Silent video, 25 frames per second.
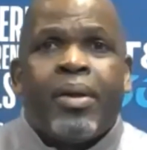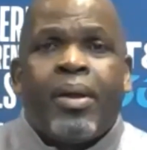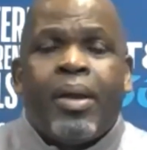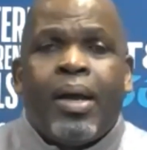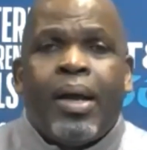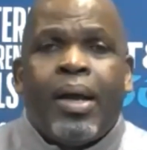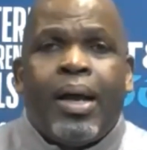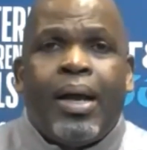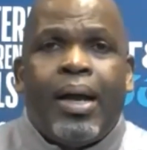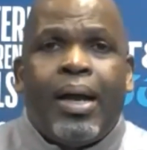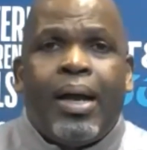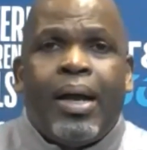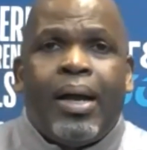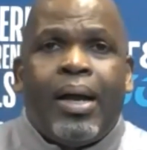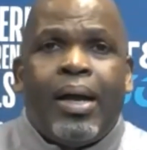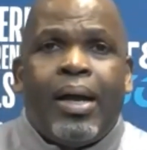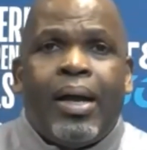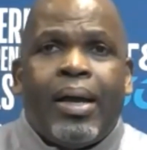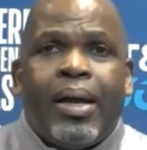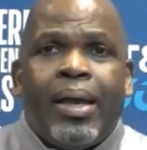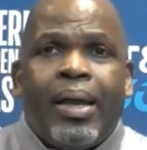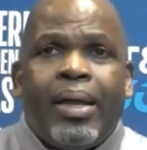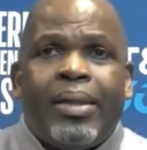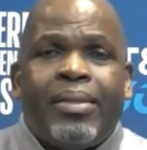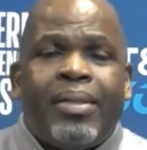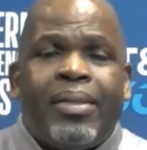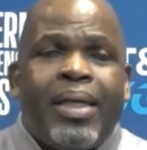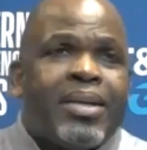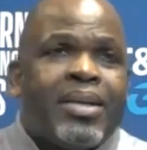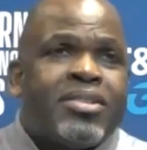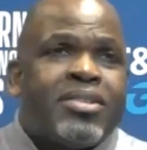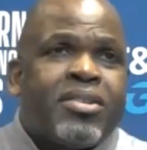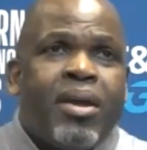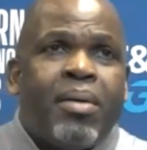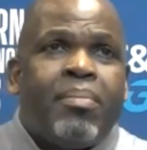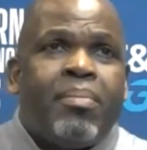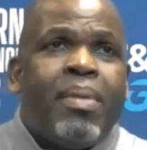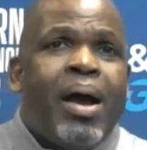Uh, and that's our
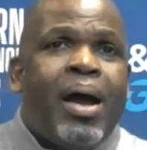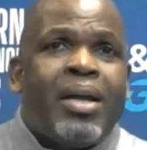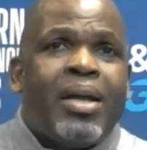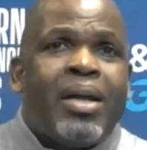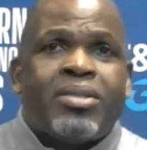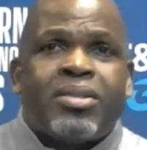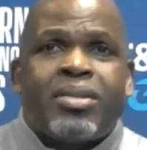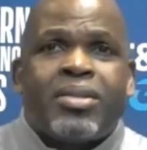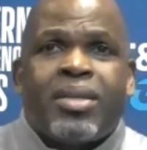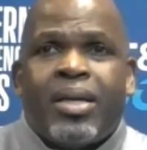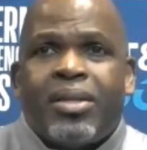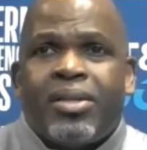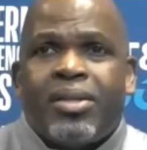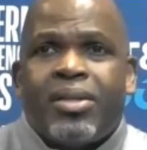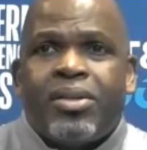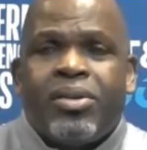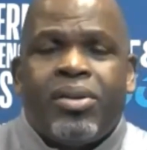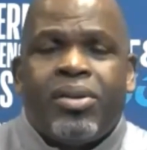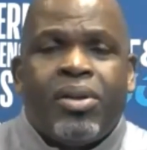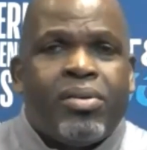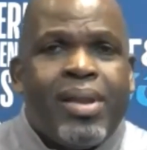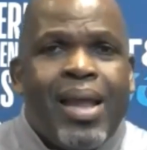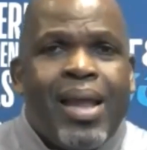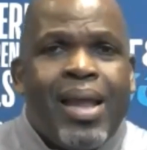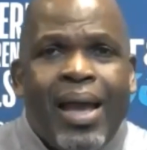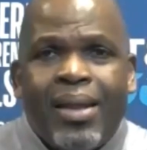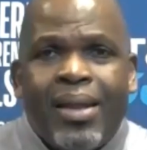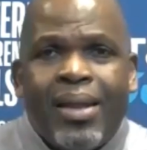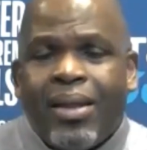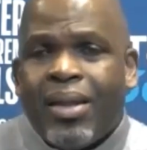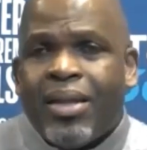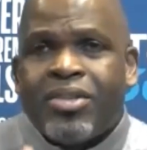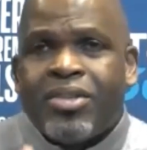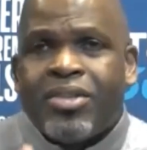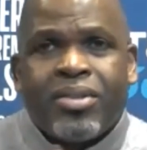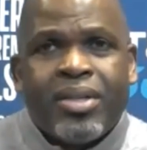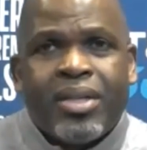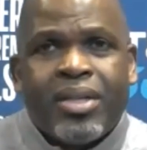mindset, you know, not
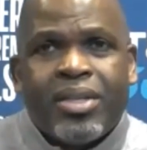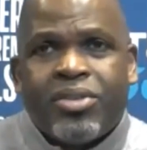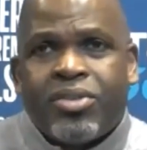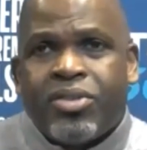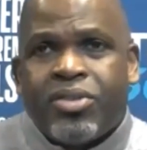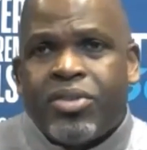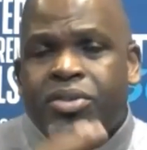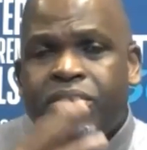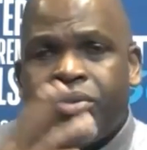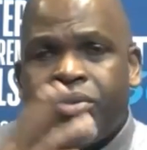listening to